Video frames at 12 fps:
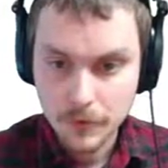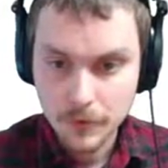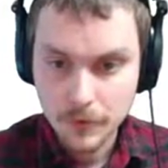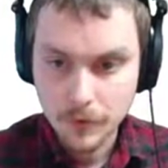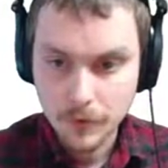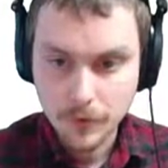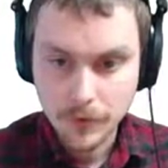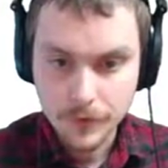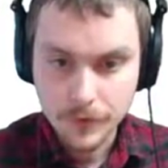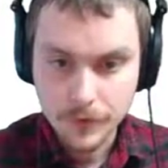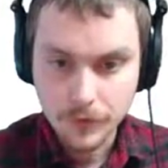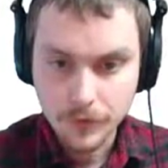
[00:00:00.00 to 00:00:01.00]
your files are
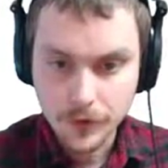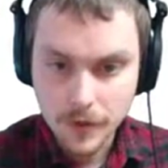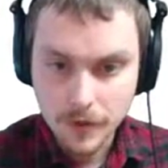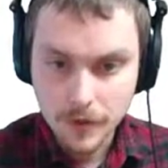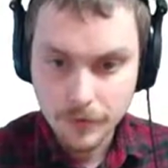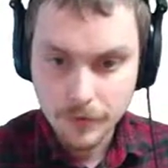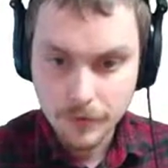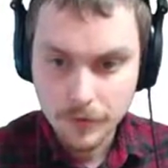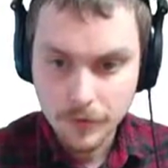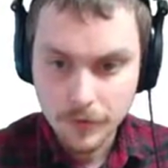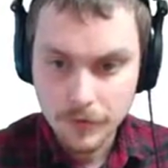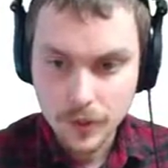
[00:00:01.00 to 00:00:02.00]
still safe.
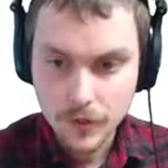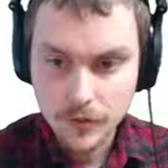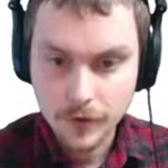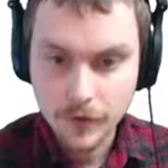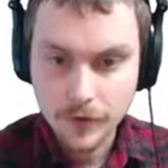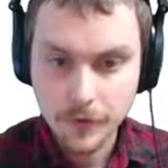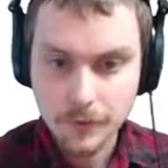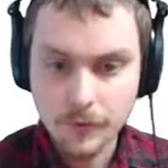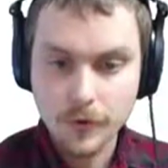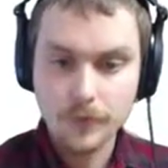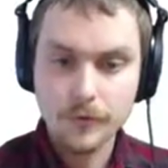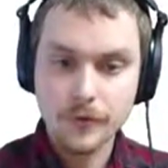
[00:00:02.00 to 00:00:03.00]
Check out our help center
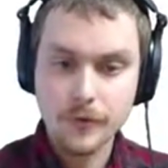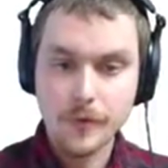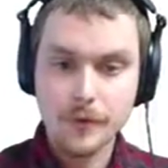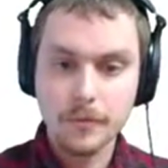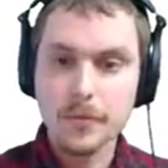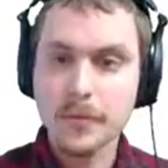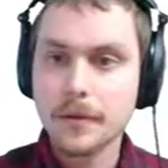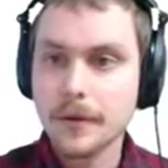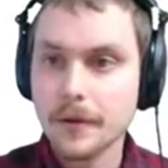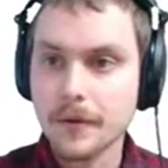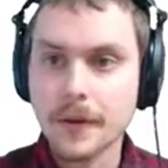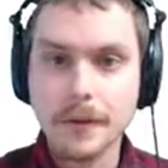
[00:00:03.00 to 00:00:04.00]
forums for help.
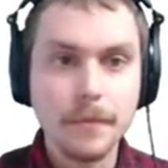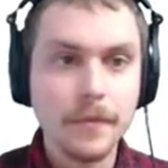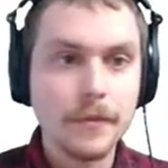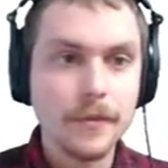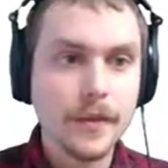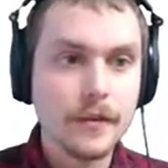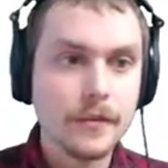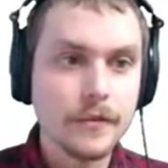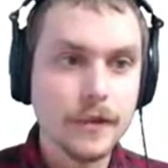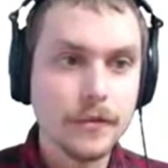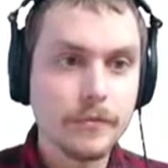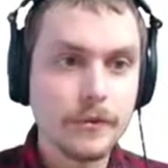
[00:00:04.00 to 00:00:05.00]
Okay, so that isn't
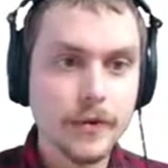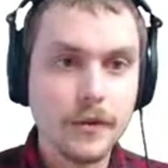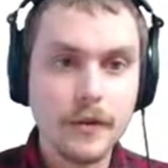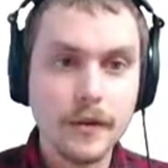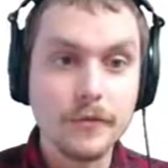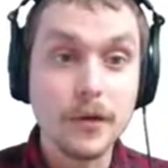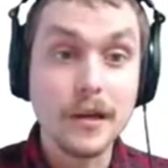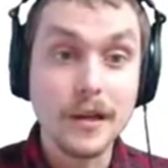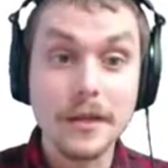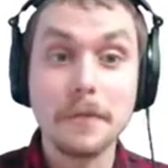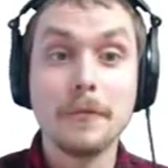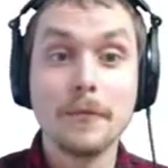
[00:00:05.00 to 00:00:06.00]
helpful at all. So I have no
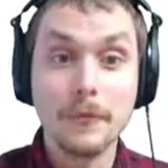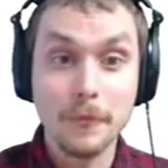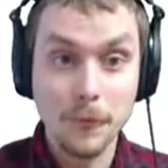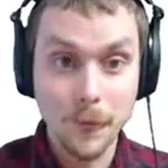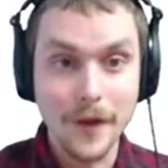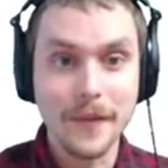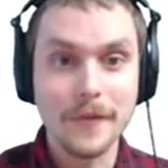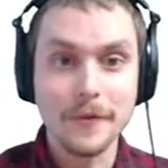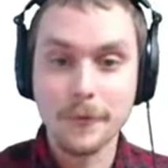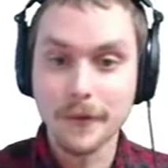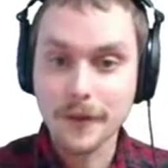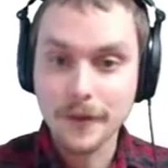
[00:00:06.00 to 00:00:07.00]
idea why that
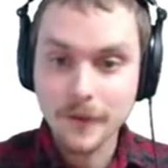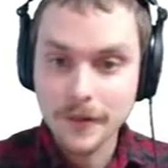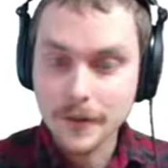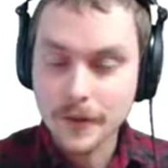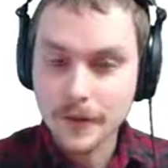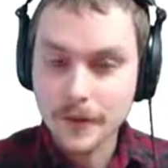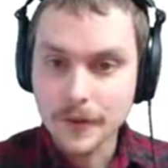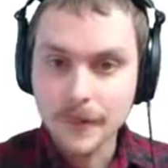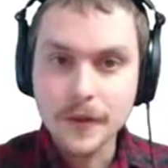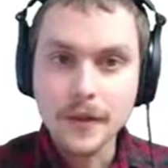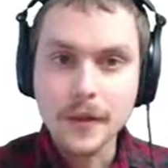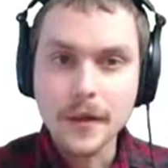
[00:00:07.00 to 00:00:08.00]
didn't work.
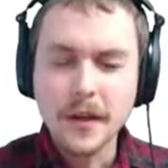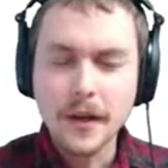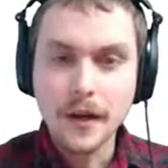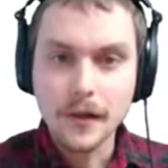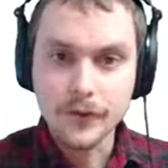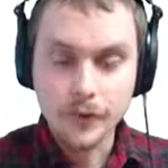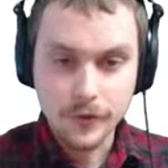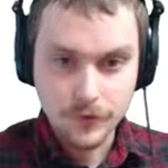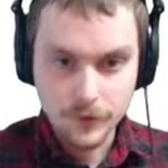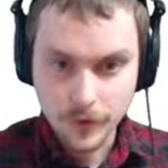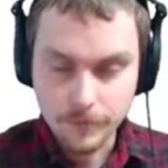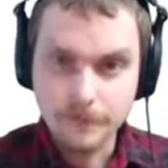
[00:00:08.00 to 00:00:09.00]
Uh, so let's
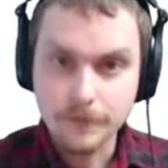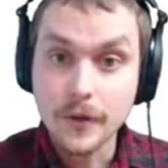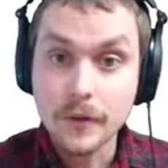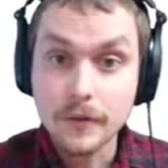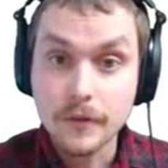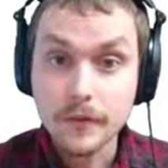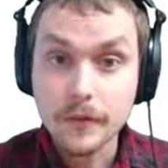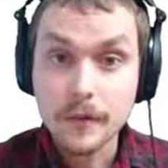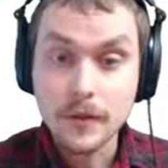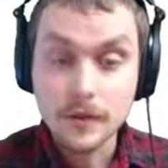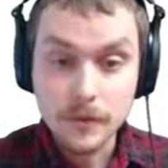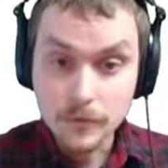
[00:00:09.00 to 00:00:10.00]
let's let's
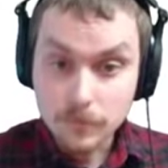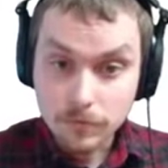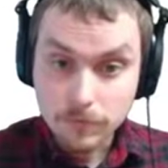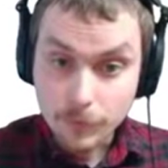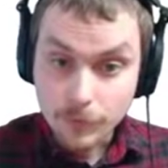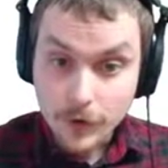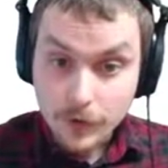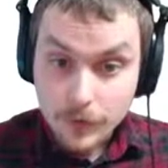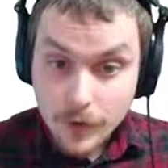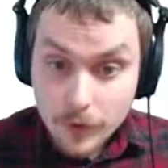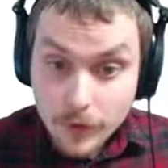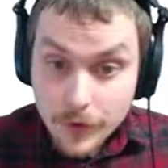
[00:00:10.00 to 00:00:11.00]
uh, refresh
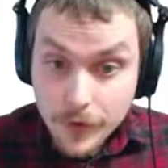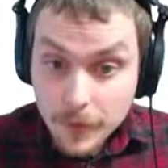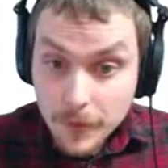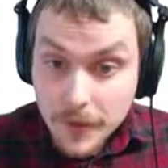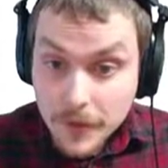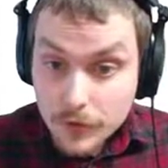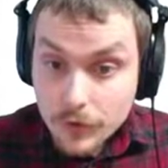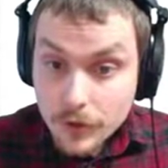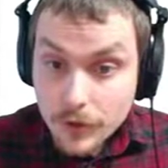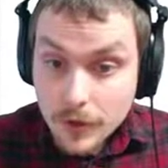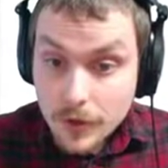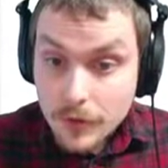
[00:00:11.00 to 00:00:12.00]
ourselves with the
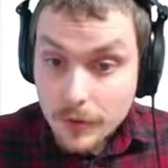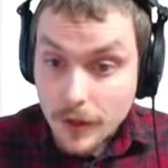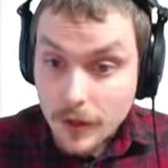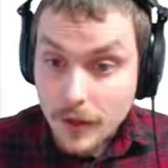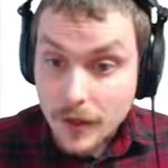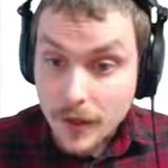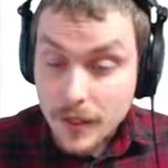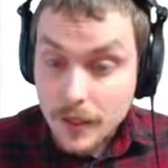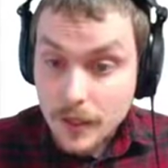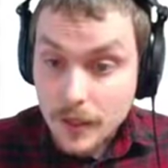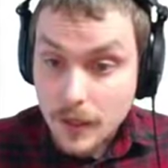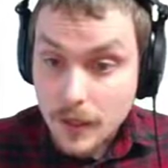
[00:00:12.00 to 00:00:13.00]
documentation. So we got client
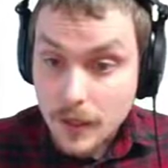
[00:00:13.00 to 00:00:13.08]
ID,